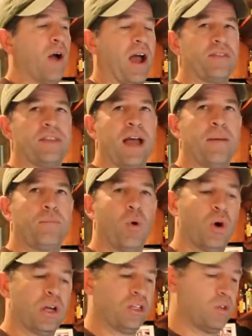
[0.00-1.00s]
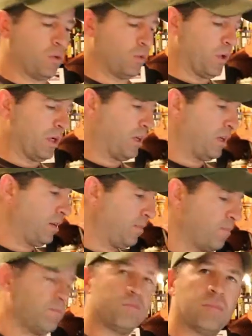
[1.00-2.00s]
At that point, you would want to
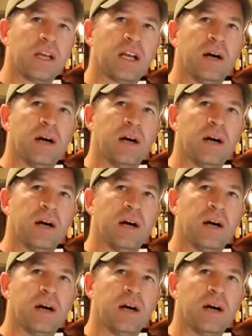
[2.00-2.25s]
make a